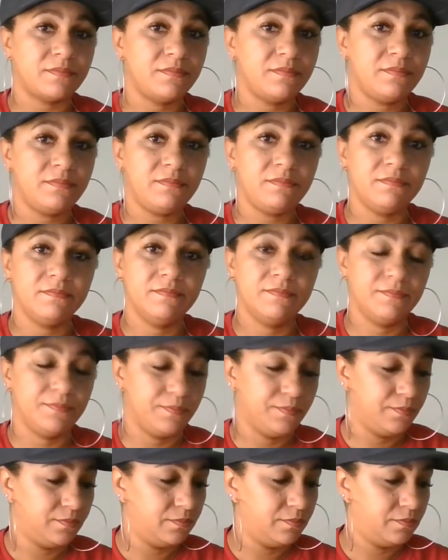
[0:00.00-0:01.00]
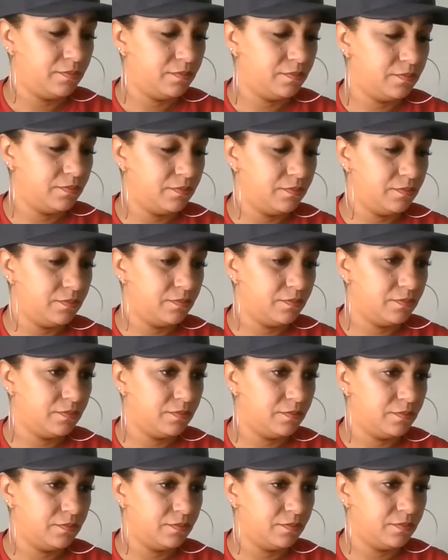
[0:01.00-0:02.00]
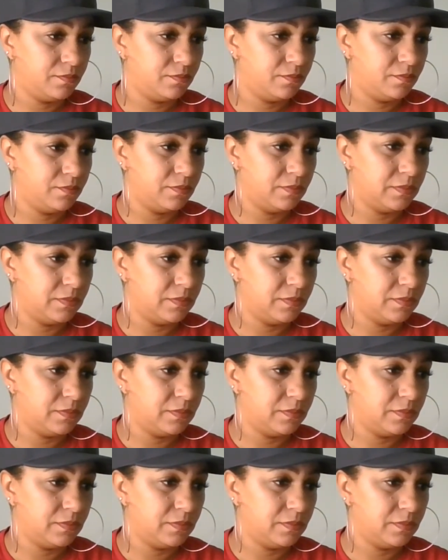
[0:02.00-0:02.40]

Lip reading: [no speech]